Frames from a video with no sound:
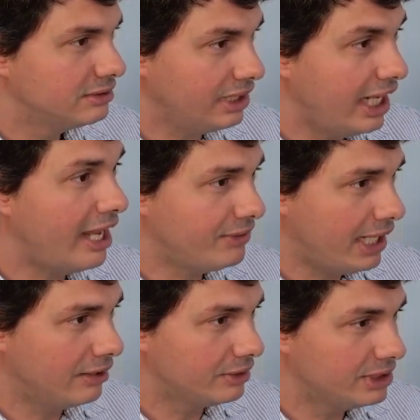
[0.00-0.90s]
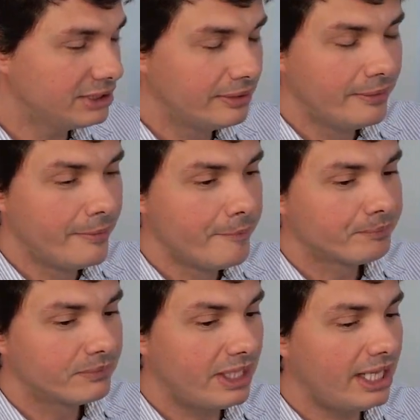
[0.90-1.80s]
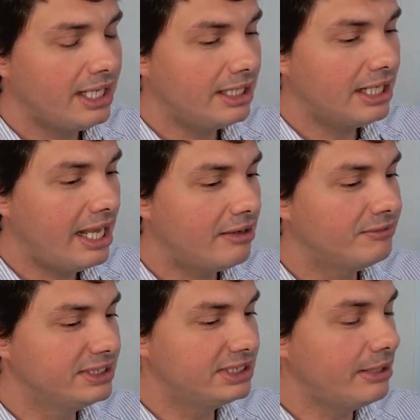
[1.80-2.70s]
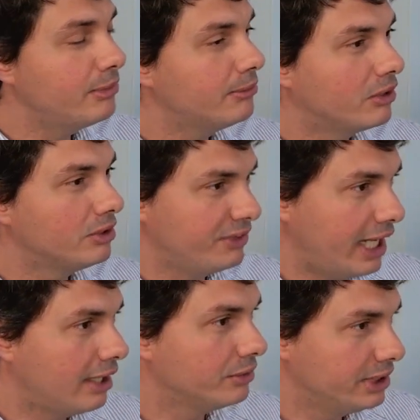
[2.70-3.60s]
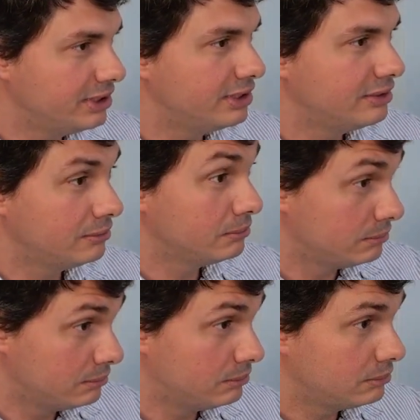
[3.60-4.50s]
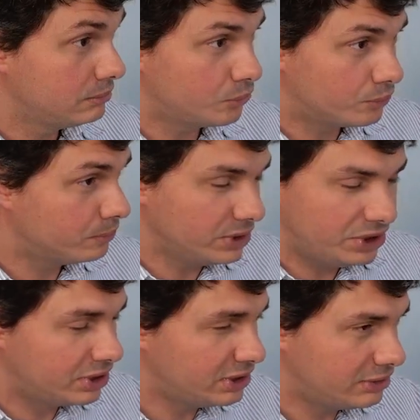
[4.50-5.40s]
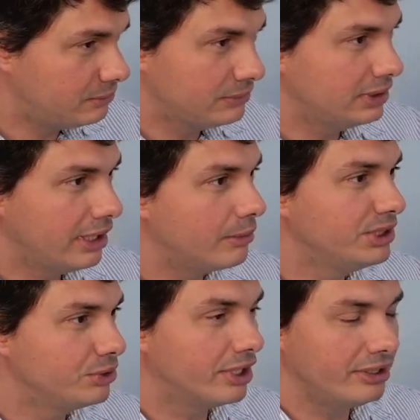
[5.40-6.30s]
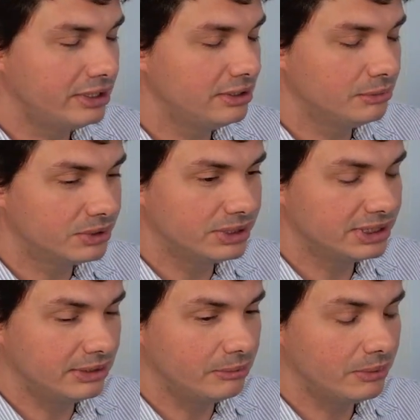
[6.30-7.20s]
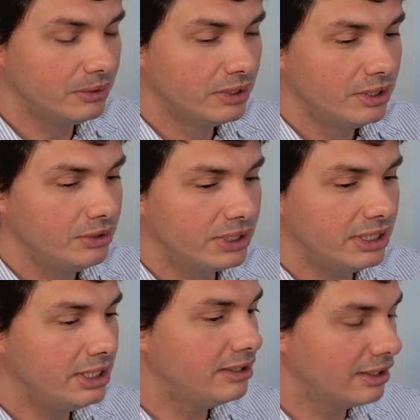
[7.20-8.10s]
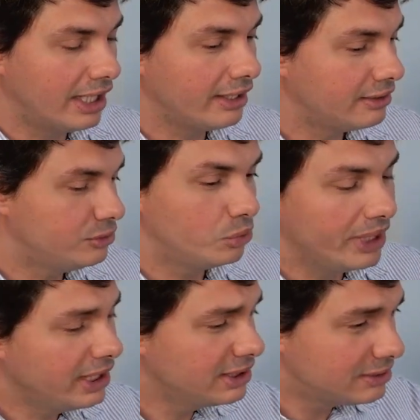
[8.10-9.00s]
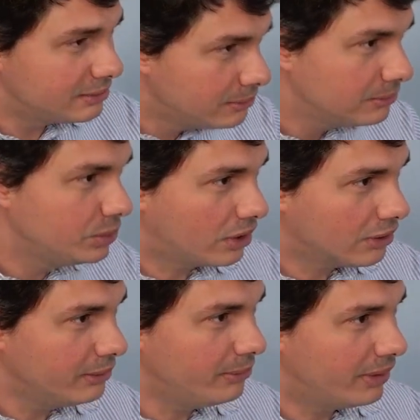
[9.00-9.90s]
They have calories. They can have the same amount of calories. It's just an arbitrary number example. You can eat like a Twix chocolate bar,